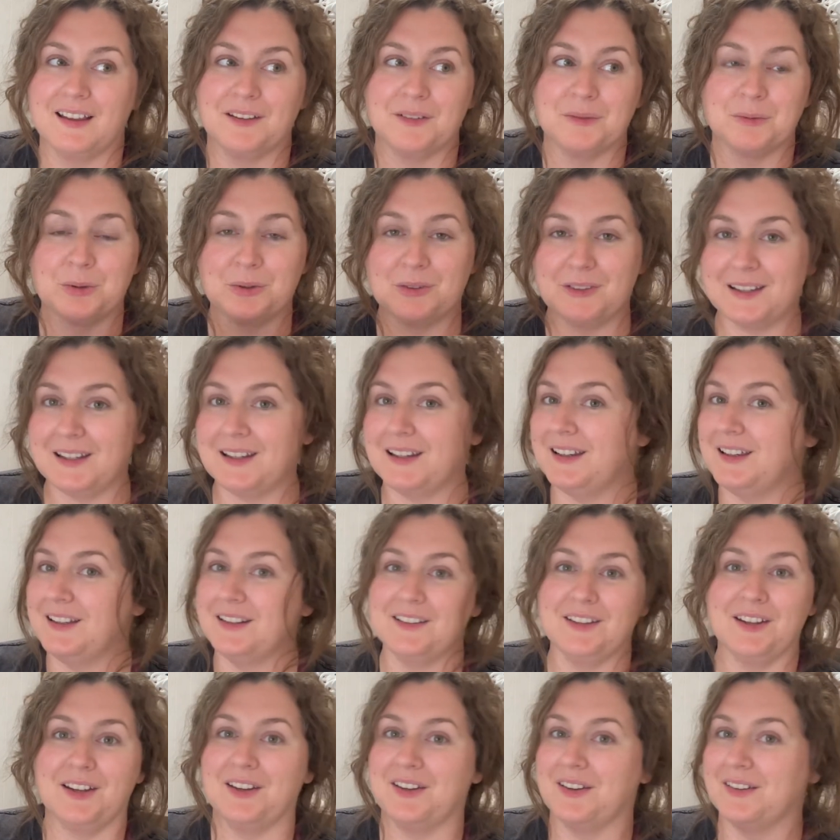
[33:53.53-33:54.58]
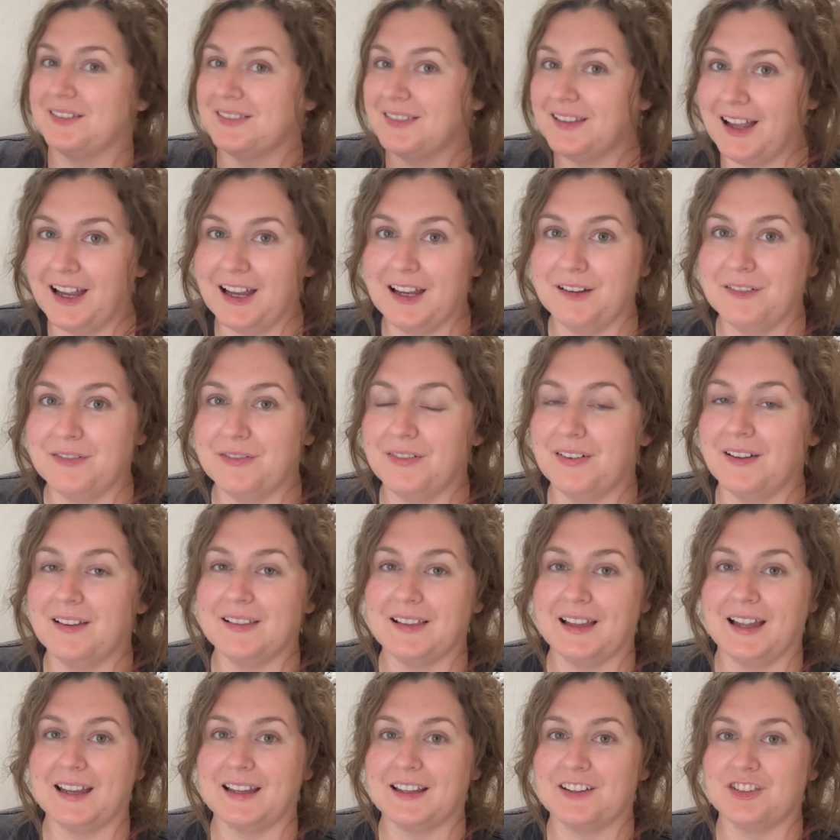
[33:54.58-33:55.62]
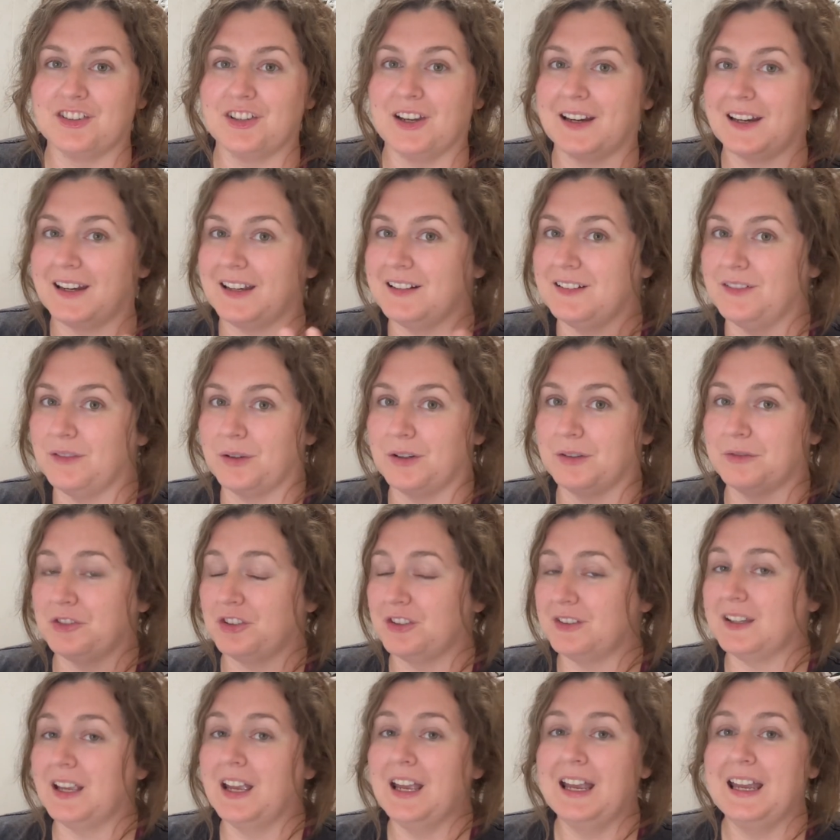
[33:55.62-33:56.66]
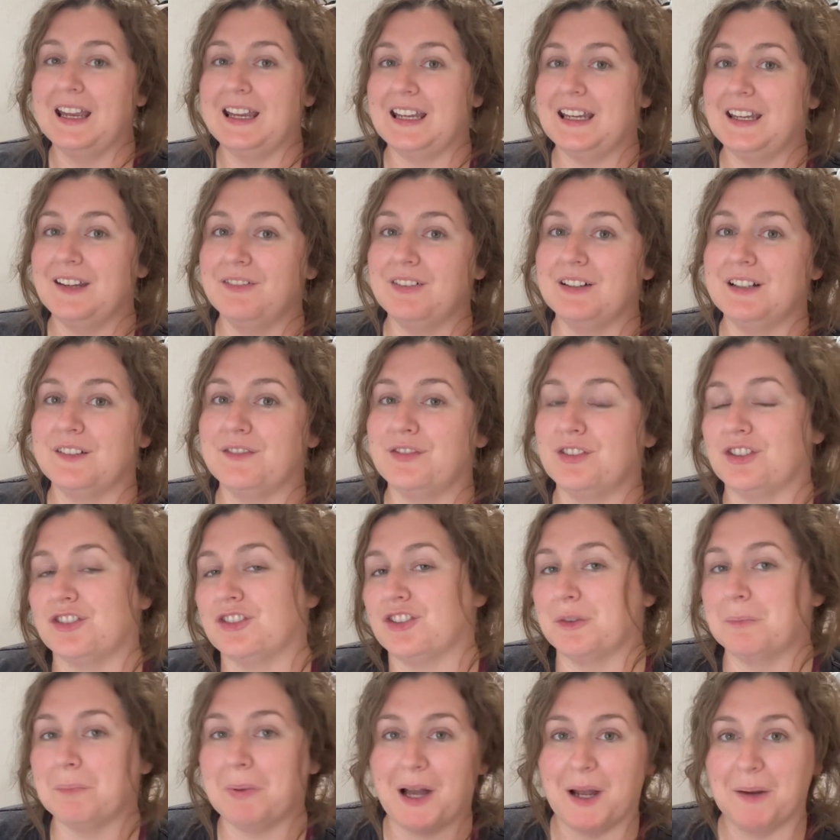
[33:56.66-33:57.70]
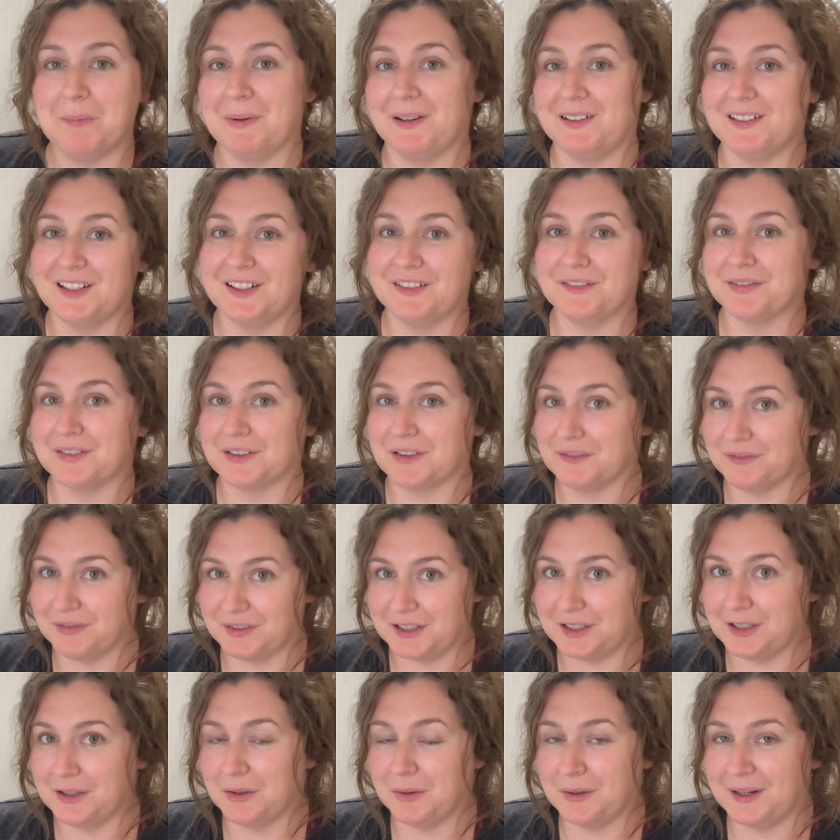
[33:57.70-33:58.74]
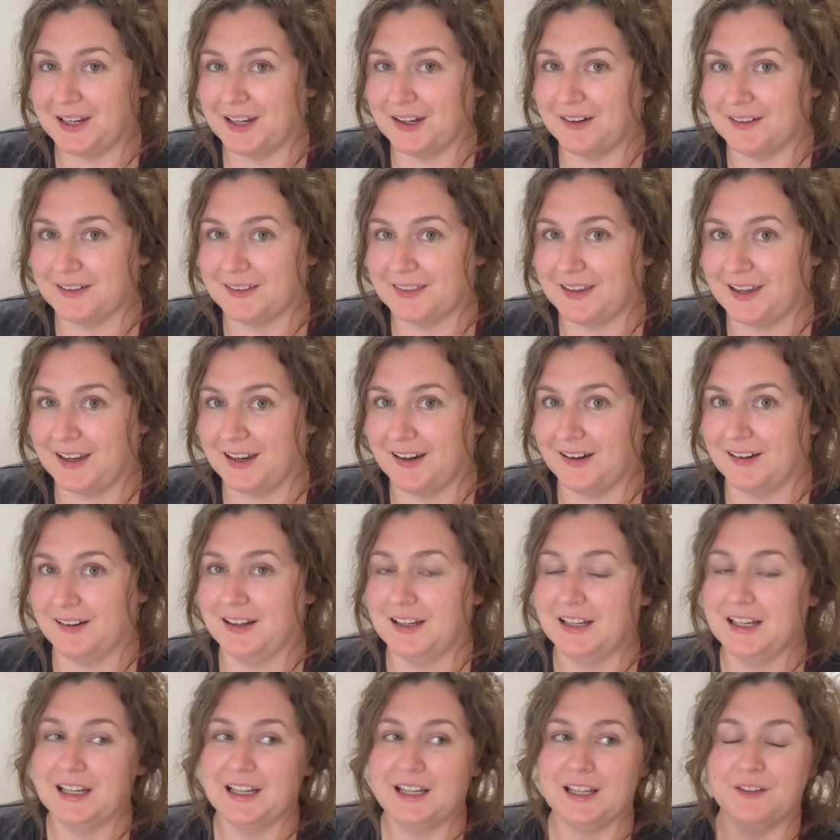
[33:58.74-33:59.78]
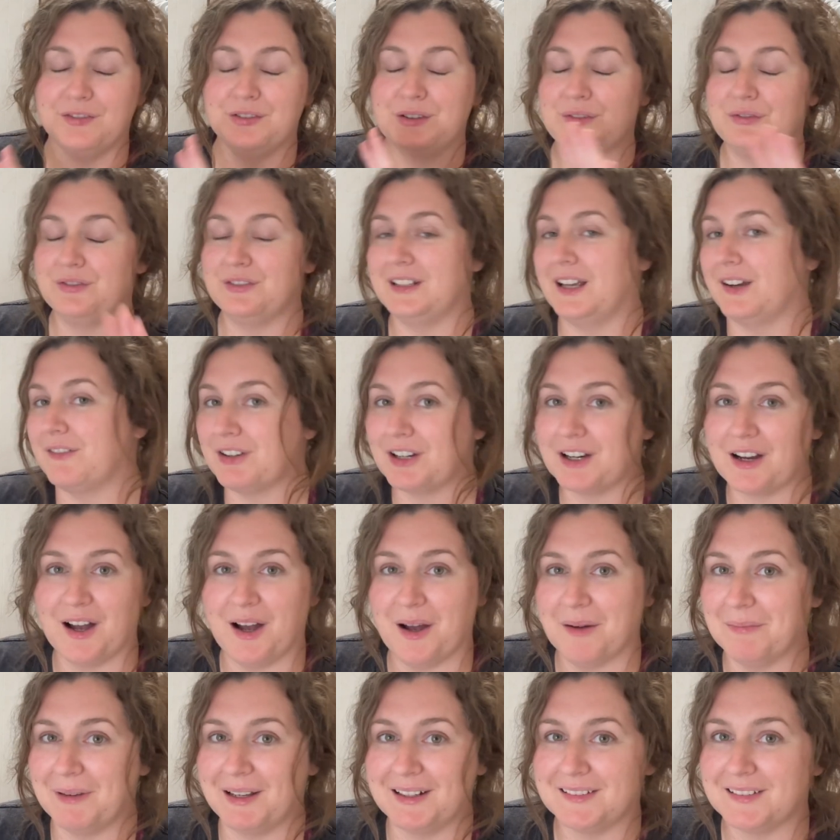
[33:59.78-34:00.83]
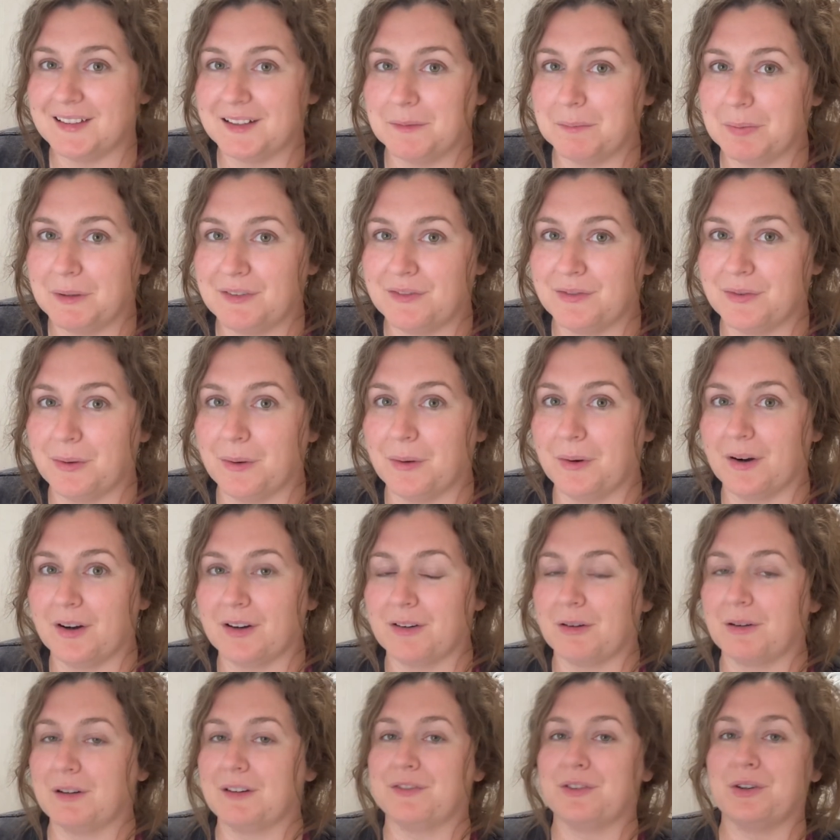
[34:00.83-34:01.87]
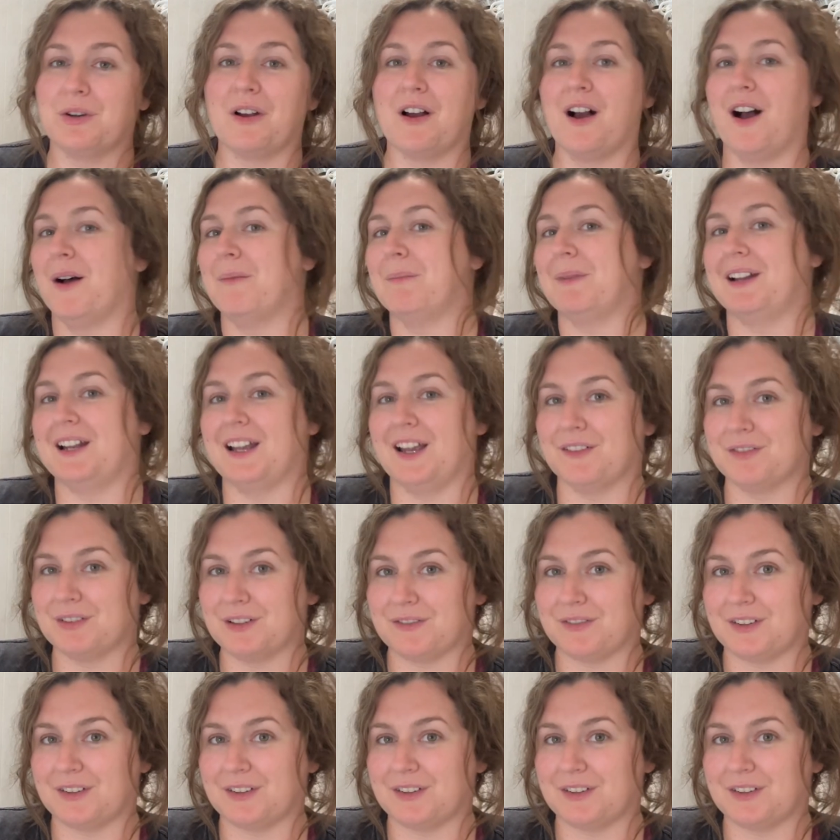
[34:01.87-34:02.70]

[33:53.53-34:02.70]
routine, life, like checking, or just even if you're just popping in for a video here and there, if you've never commented before, or if you comment every